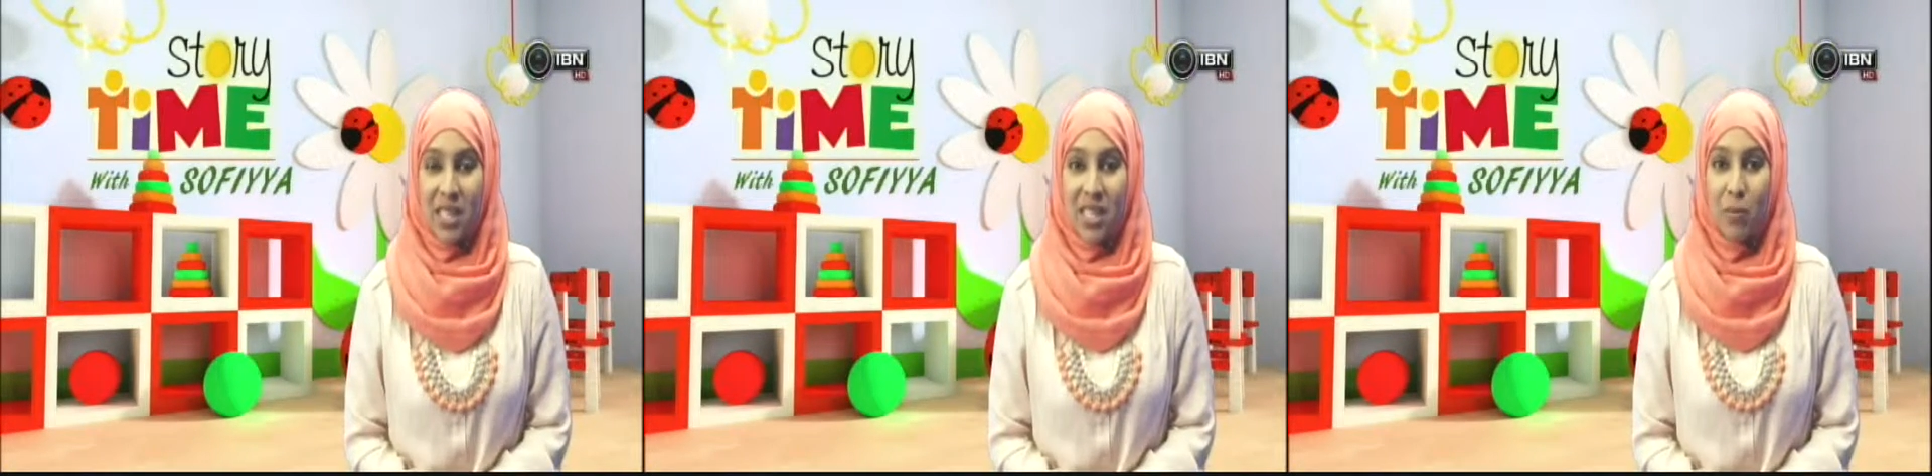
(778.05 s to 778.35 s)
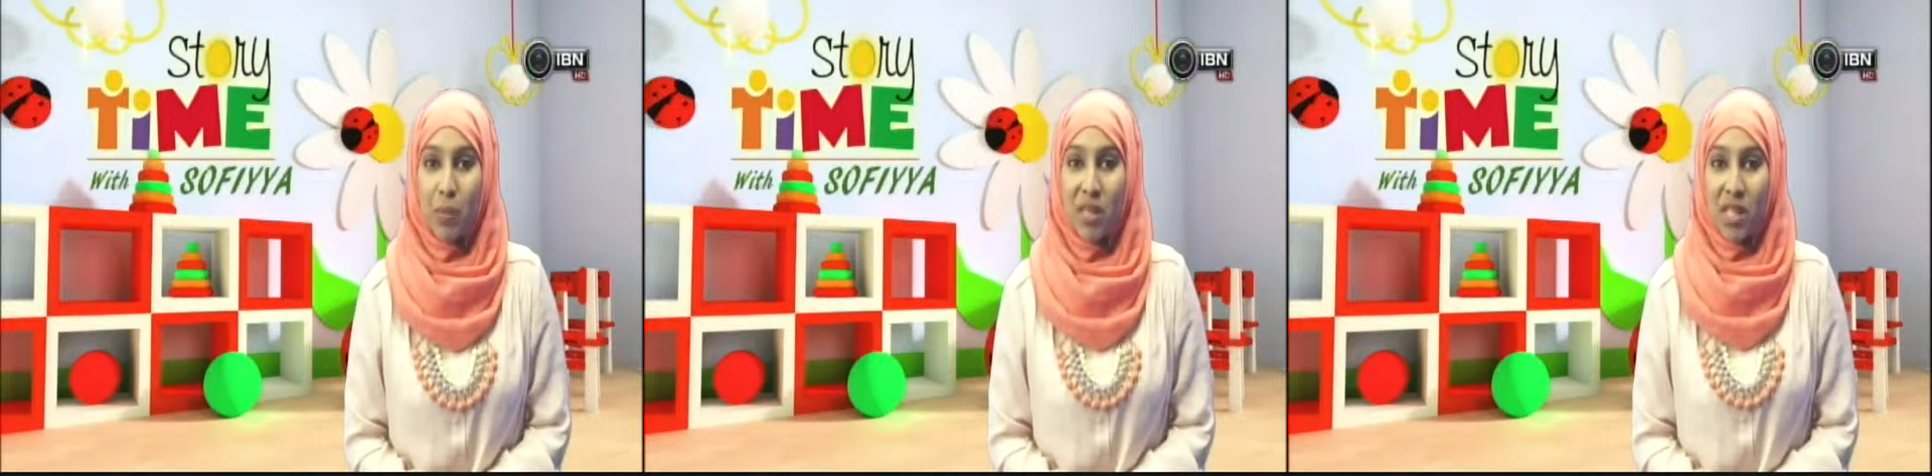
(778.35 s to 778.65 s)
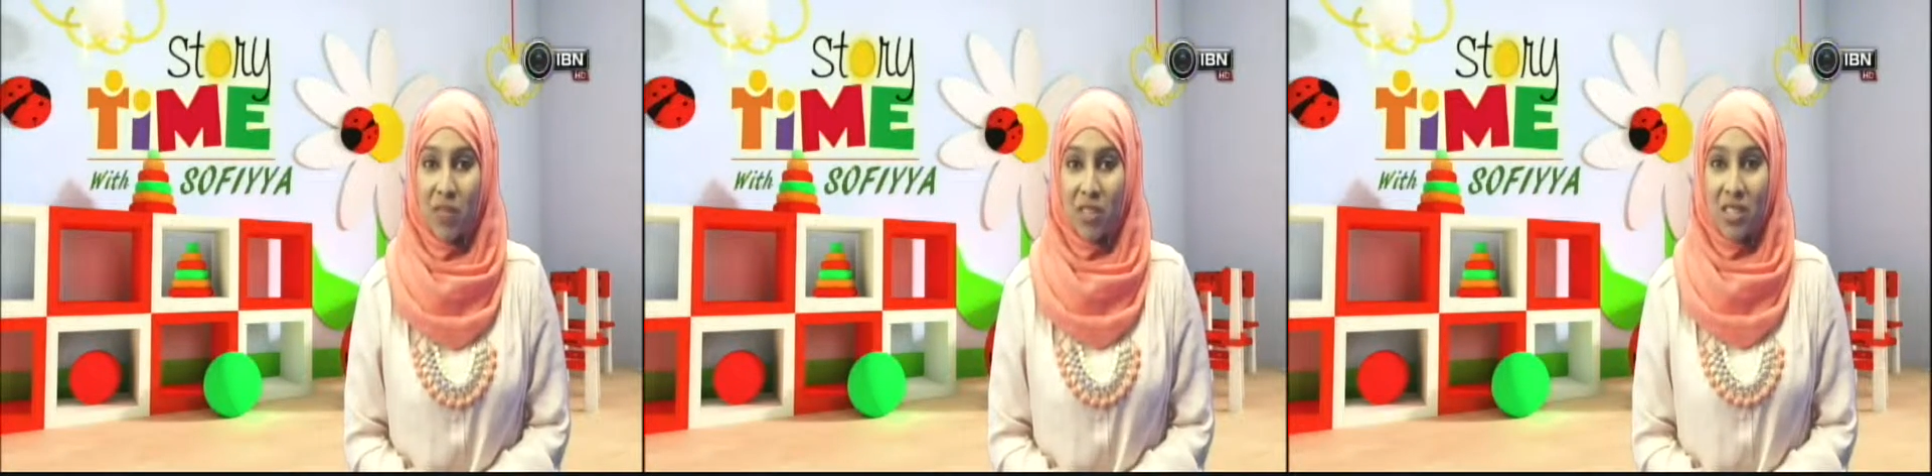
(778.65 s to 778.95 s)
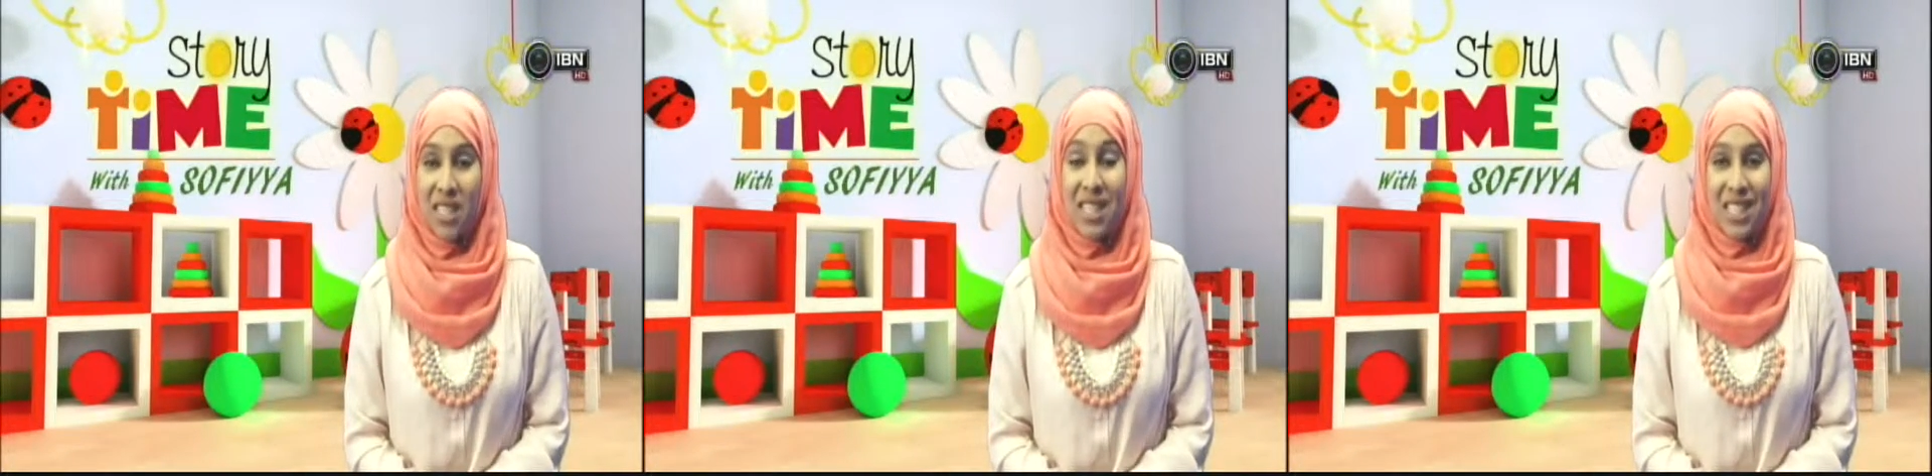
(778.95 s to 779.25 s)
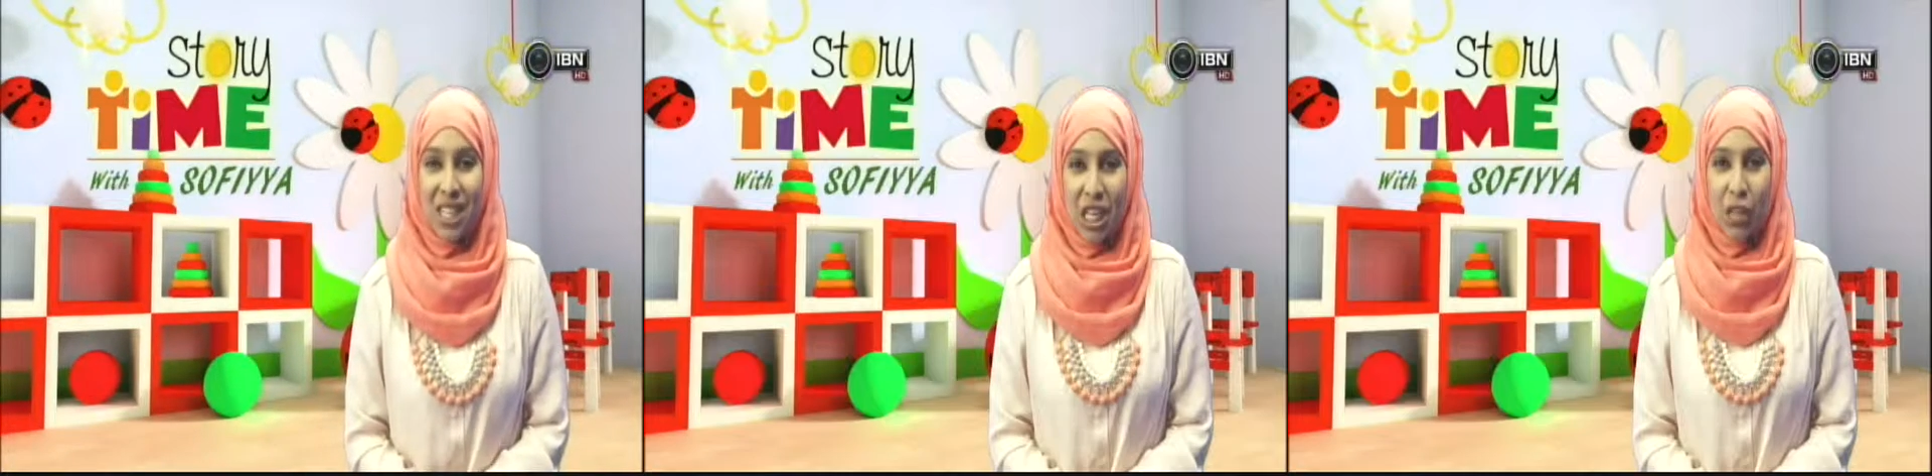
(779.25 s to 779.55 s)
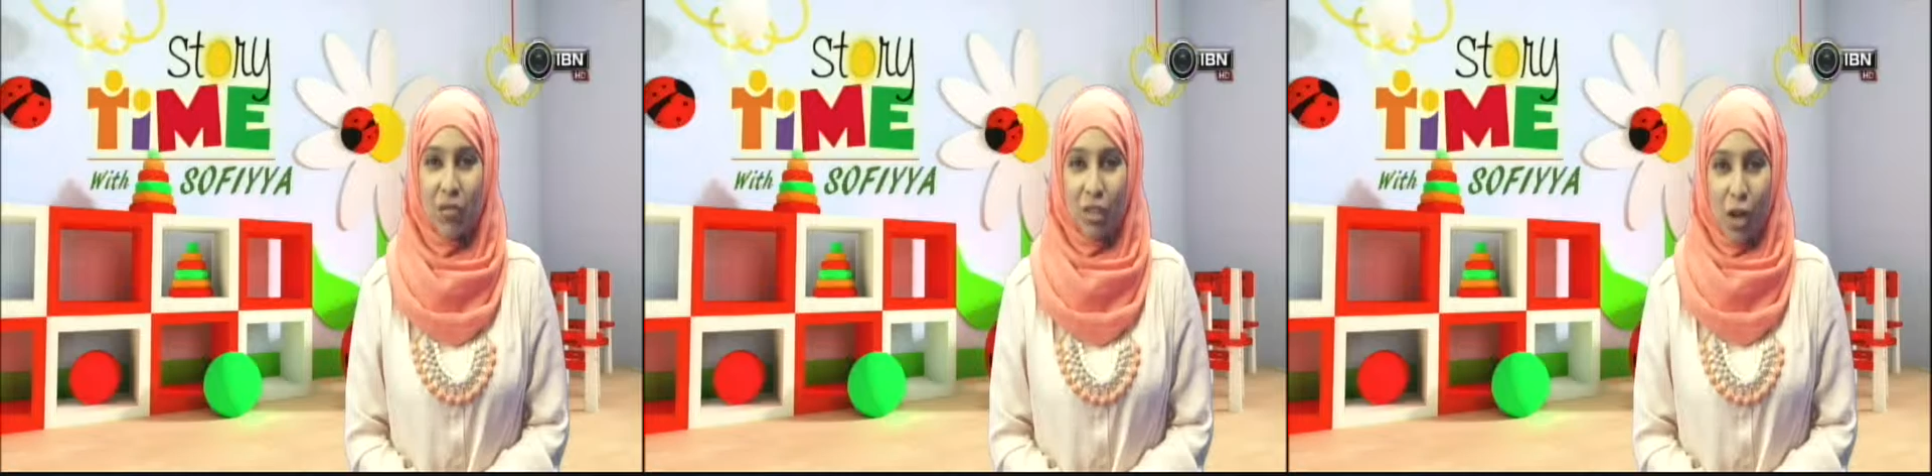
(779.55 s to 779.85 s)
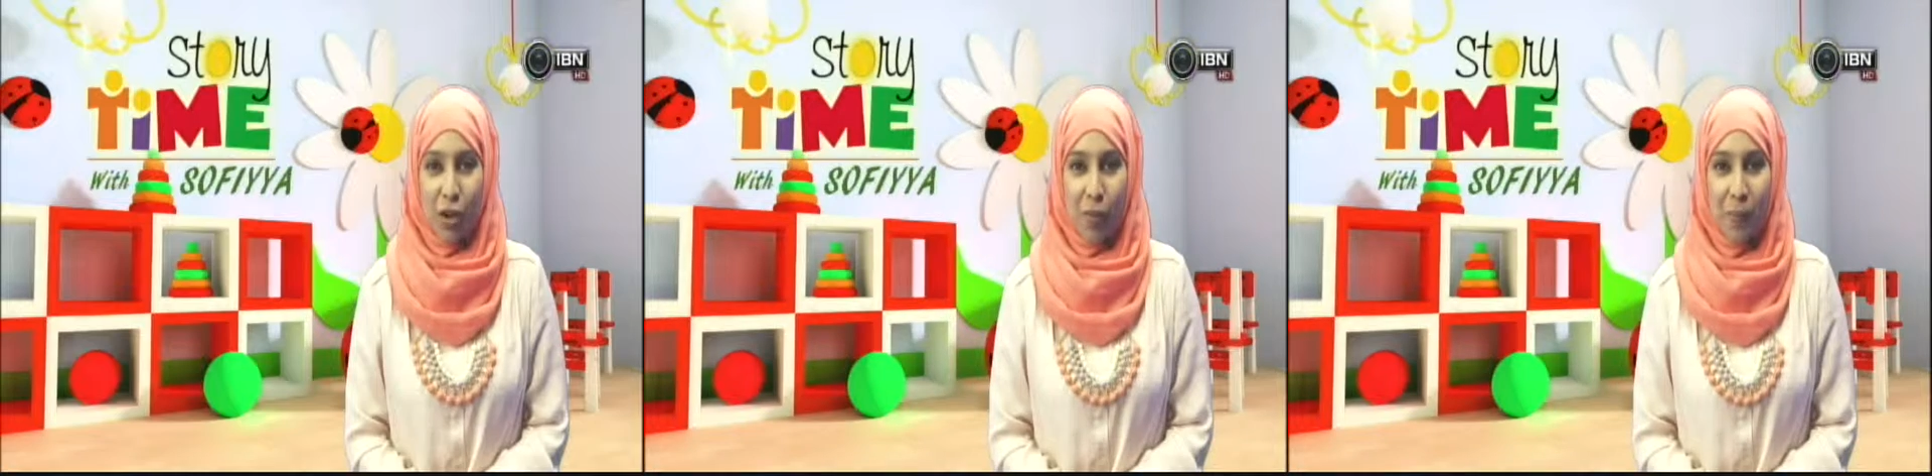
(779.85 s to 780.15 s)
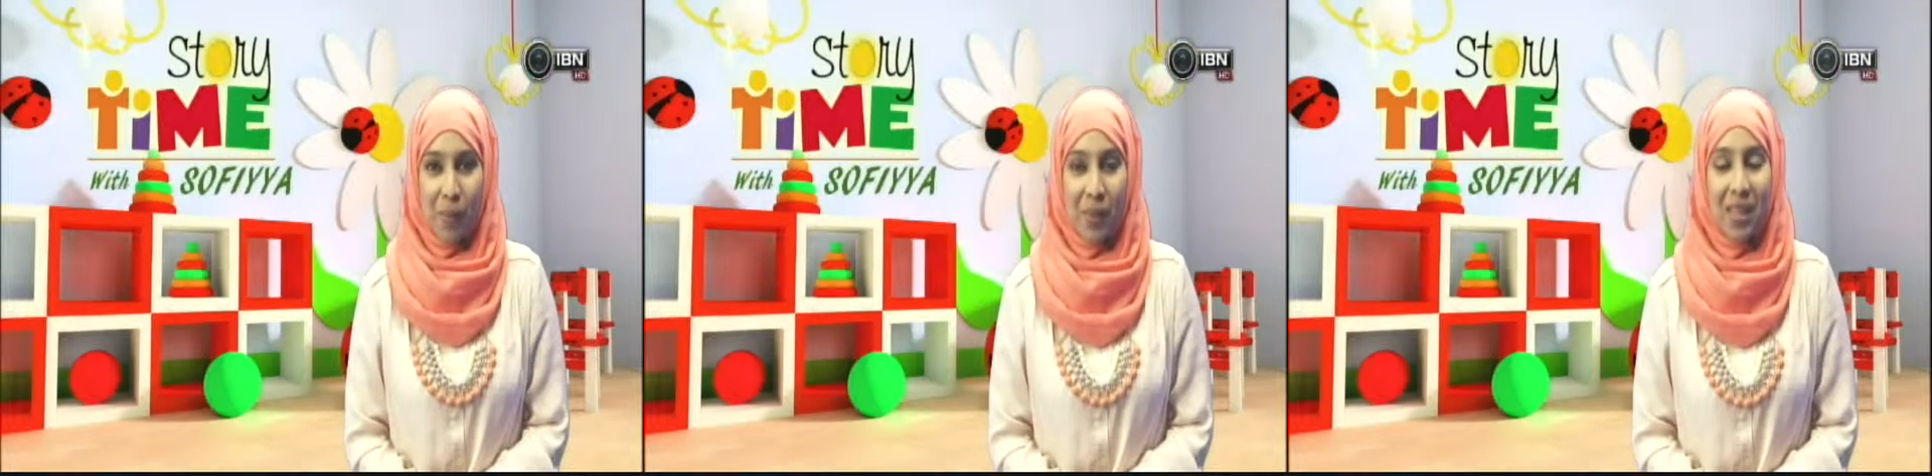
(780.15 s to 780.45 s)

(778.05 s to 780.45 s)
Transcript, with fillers: the disbelievers in the city of Sodom